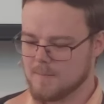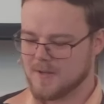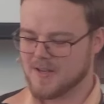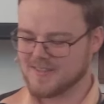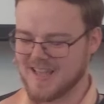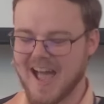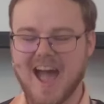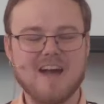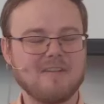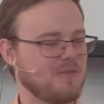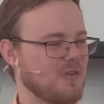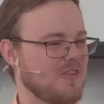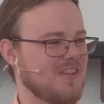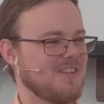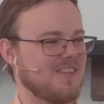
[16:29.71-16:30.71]
Because
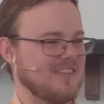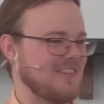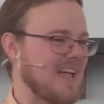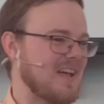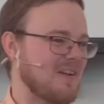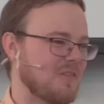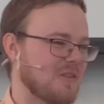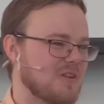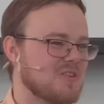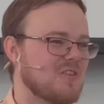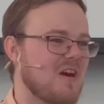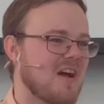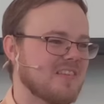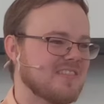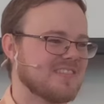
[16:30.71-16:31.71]
after Jesus died on the
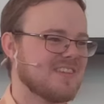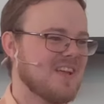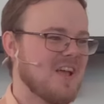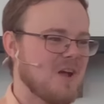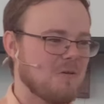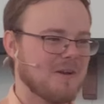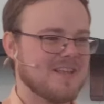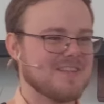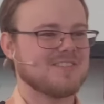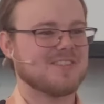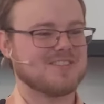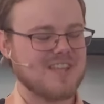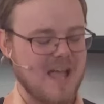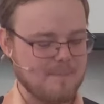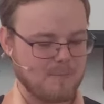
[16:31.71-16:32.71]
cross, when his
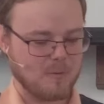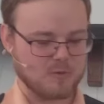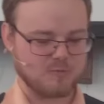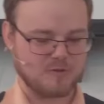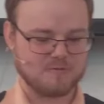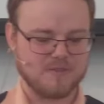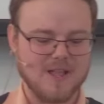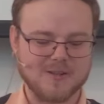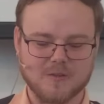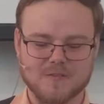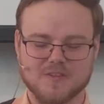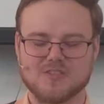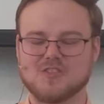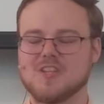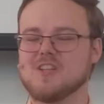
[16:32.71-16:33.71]
disciples reflect
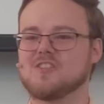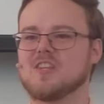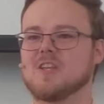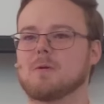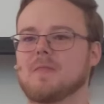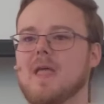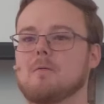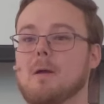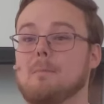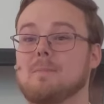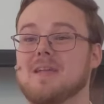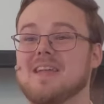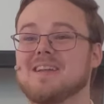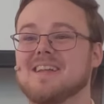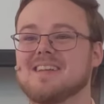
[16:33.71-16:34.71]
on this teaching, when they
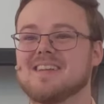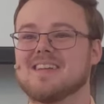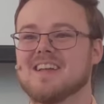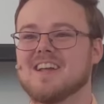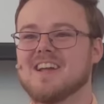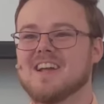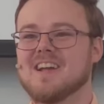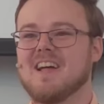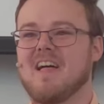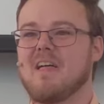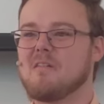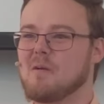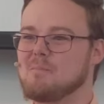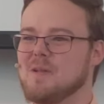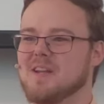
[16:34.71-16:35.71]
repeat it,
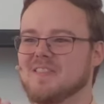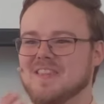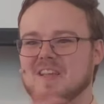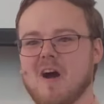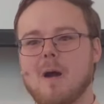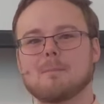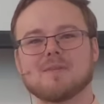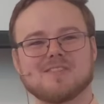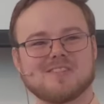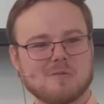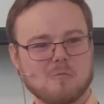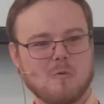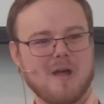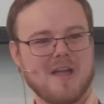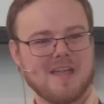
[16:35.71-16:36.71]
they repeat it the
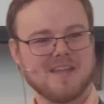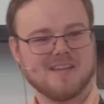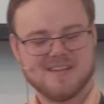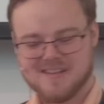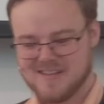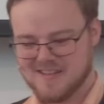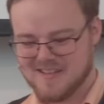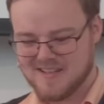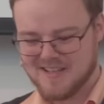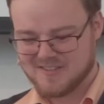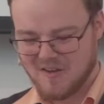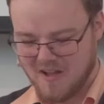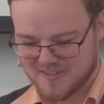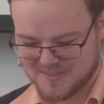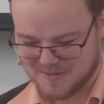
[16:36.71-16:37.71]
opposite way.
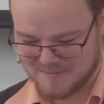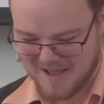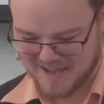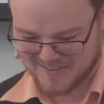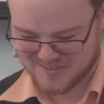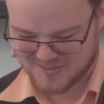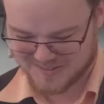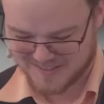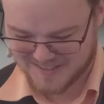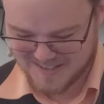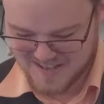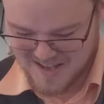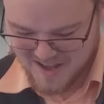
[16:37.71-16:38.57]
It's awesome, actually.